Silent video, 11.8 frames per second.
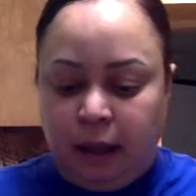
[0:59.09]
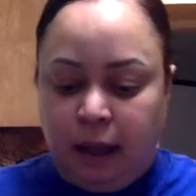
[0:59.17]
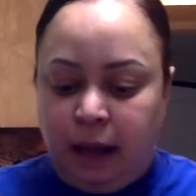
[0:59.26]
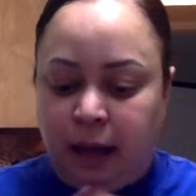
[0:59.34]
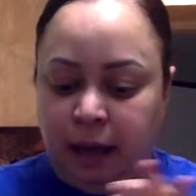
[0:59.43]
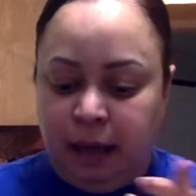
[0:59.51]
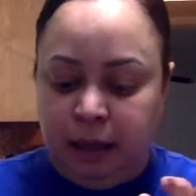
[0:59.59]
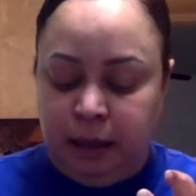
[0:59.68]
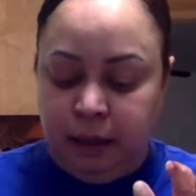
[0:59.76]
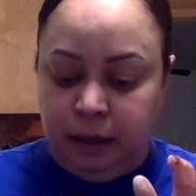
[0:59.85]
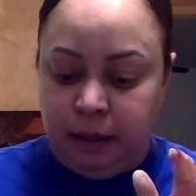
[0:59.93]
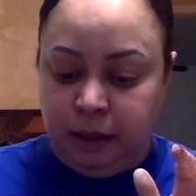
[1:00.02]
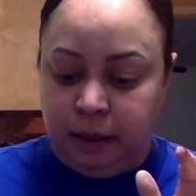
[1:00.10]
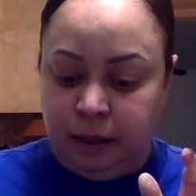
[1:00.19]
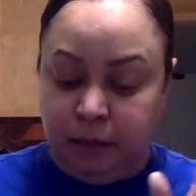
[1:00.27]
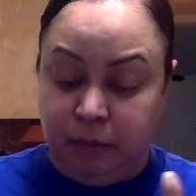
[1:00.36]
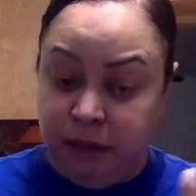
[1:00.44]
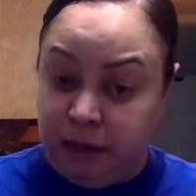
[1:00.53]
I
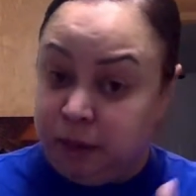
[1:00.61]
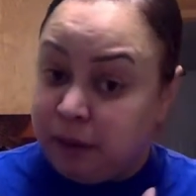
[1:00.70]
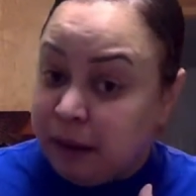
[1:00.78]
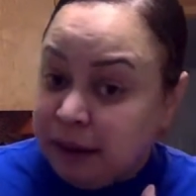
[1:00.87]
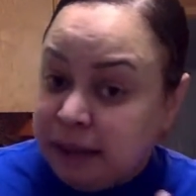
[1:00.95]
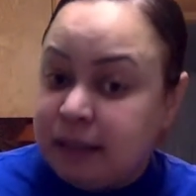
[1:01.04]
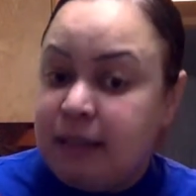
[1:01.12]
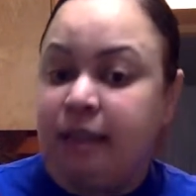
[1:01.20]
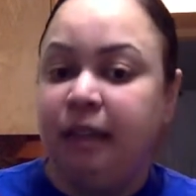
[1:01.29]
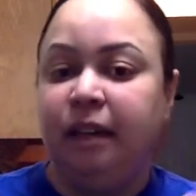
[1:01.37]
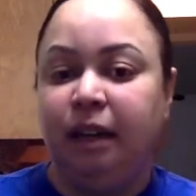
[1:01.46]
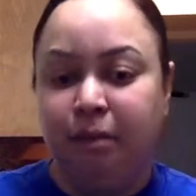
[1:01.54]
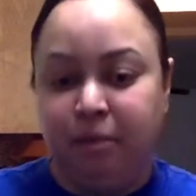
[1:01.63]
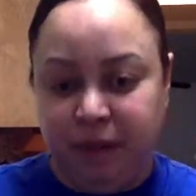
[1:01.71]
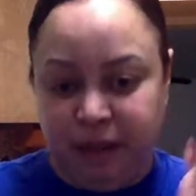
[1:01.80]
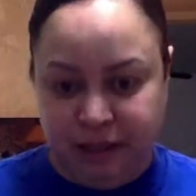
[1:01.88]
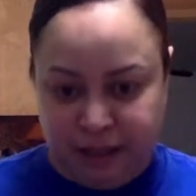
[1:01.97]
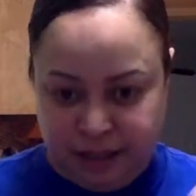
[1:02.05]
made the rice, and I
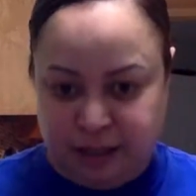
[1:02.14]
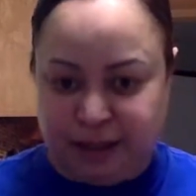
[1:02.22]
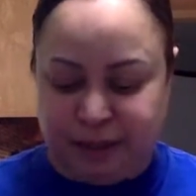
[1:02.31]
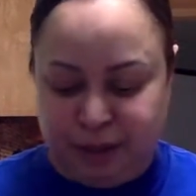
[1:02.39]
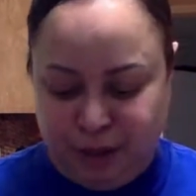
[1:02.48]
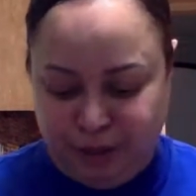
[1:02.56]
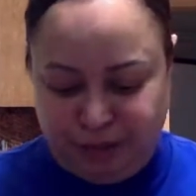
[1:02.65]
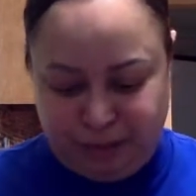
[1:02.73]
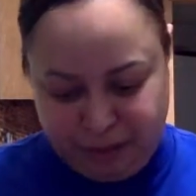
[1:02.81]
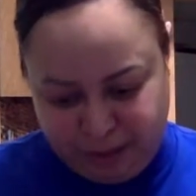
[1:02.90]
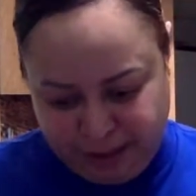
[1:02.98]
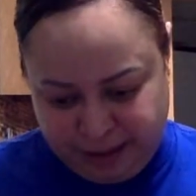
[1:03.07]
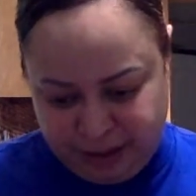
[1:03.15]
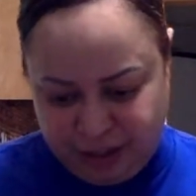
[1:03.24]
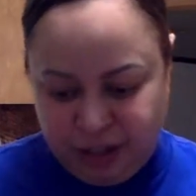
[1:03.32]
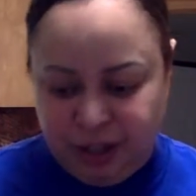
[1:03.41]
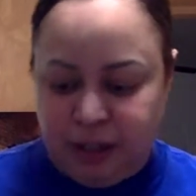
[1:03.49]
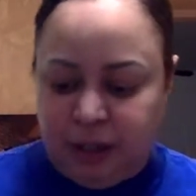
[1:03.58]
made the taco soup from scratch.